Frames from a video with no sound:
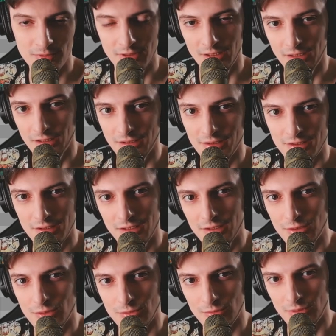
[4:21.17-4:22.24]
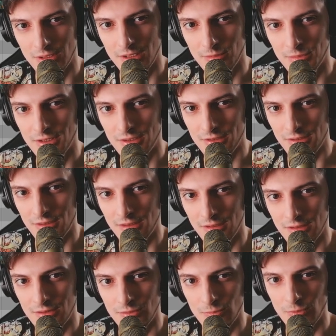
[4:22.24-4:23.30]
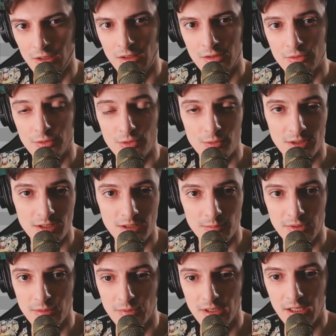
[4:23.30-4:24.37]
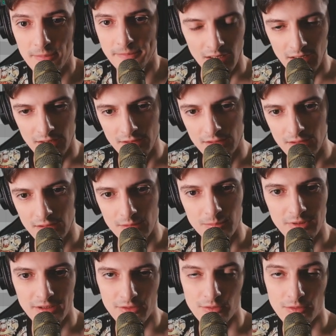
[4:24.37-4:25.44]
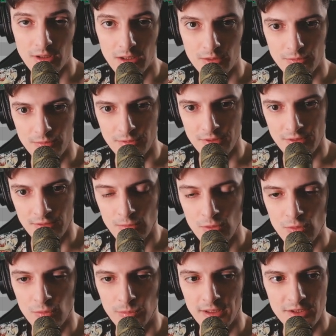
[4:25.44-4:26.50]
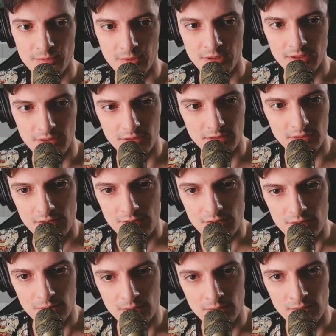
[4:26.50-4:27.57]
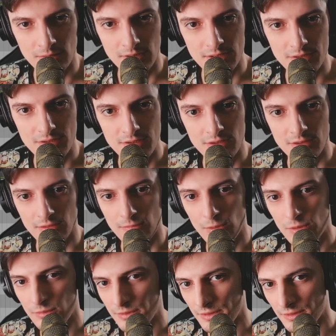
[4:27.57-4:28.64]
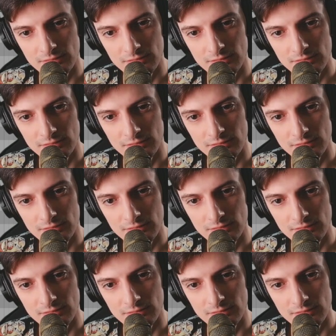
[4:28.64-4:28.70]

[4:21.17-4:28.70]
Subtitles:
And I decided to keep this at 120 BPM. And I played around with the vocal placement here. So let's hear the vocals.